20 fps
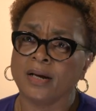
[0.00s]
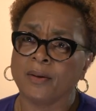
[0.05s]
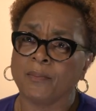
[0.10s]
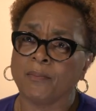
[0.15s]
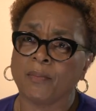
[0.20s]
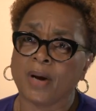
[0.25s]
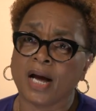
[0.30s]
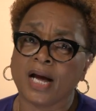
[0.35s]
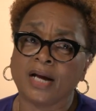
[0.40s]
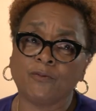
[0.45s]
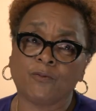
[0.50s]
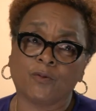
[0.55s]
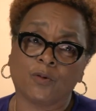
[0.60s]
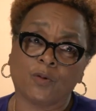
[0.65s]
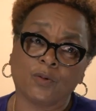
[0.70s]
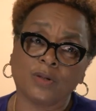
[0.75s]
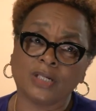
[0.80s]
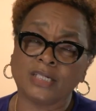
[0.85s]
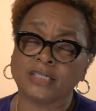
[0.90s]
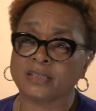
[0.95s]
My
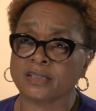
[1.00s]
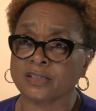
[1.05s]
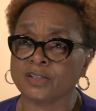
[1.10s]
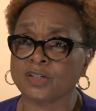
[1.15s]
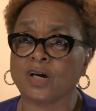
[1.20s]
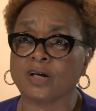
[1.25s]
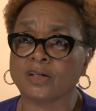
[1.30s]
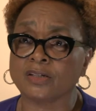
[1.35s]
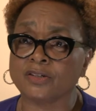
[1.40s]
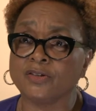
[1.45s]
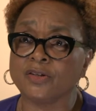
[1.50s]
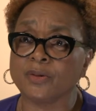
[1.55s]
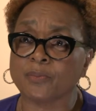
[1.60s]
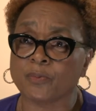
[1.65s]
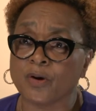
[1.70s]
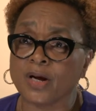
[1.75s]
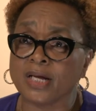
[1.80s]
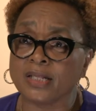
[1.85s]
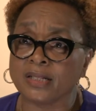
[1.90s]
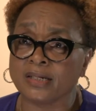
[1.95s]
role is to talk to the
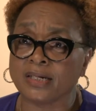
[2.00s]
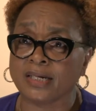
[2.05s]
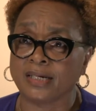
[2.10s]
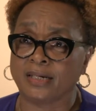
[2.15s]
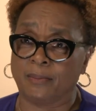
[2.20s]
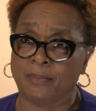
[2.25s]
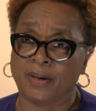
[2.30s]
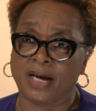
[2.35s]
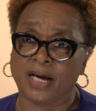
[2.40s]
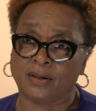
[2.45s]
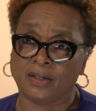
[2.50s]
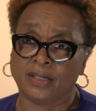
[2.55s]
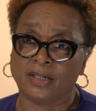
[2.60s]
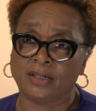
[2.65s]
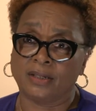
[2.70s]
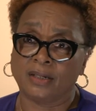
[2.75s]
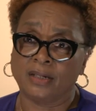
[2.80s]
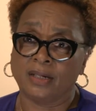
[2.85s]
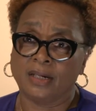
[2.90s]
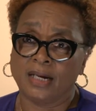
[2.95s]
president about it